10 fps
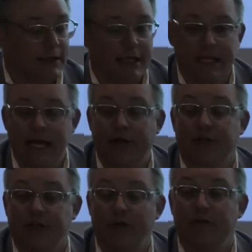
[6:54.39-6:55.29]
And they
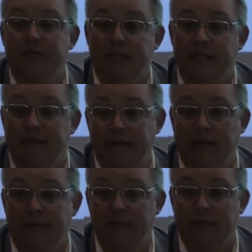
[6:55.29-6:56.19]
actually oversee the
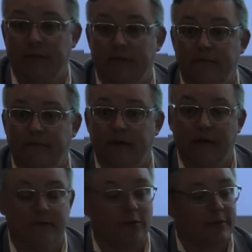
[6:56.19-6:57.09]
development of
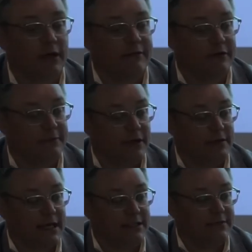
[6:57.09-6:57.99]
the Global Covenant of
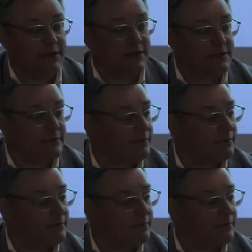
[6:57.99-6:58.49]
Mayors activities.